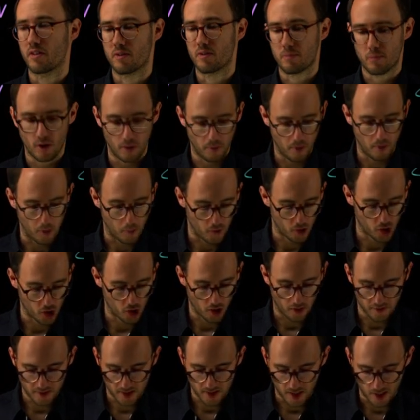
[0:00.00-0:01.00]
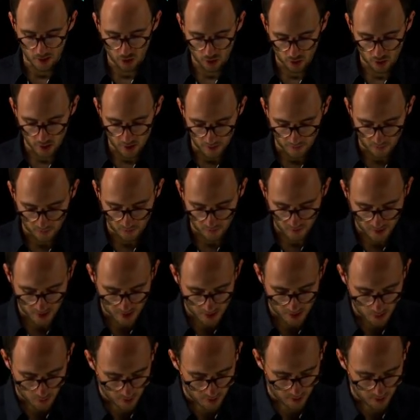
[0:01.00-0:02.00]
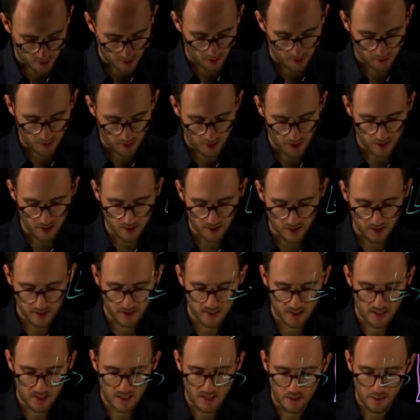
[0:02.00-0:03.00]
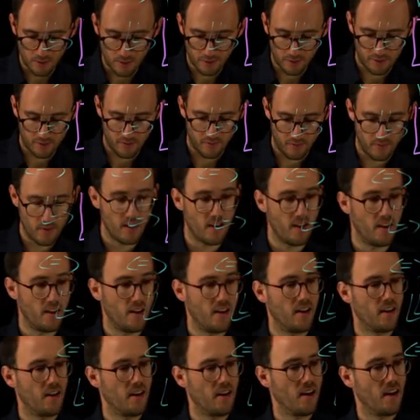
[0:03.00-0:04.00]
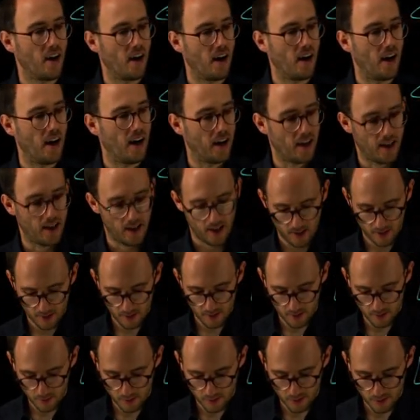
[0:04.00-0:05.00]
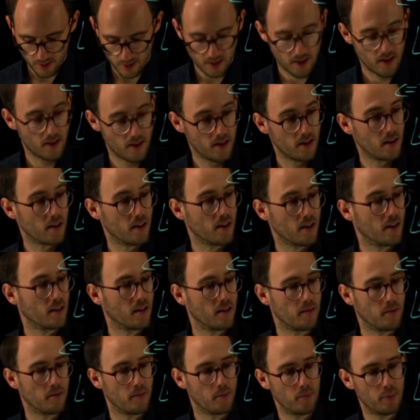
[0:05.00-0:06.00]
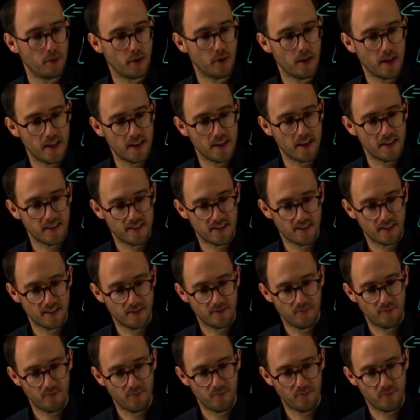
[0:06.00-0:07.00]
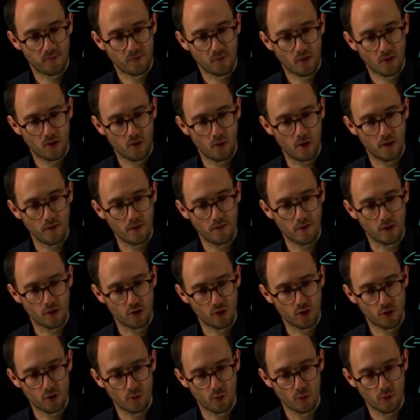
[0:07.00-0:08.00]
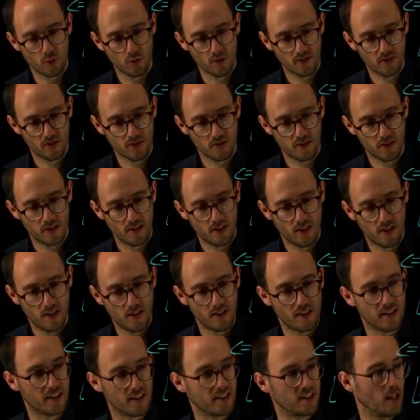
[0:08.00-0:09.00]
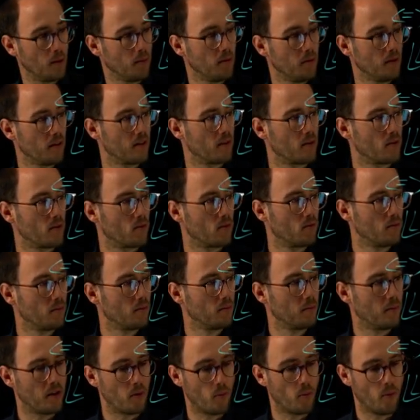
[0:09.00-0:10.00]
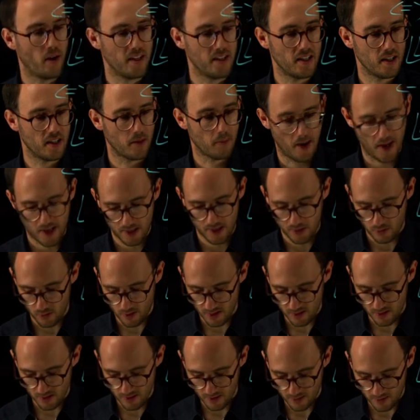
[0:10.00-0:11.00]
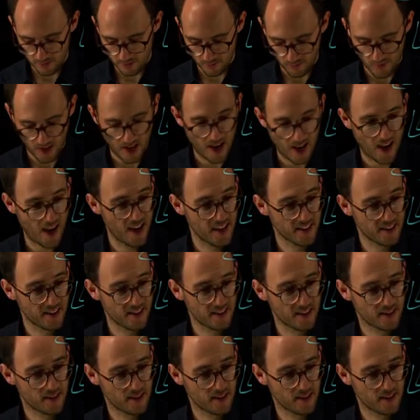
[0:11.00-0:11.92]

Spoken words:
problem which I've sketched here? The interesting thing is, if I place, or if I choose W, my weighting matrix, as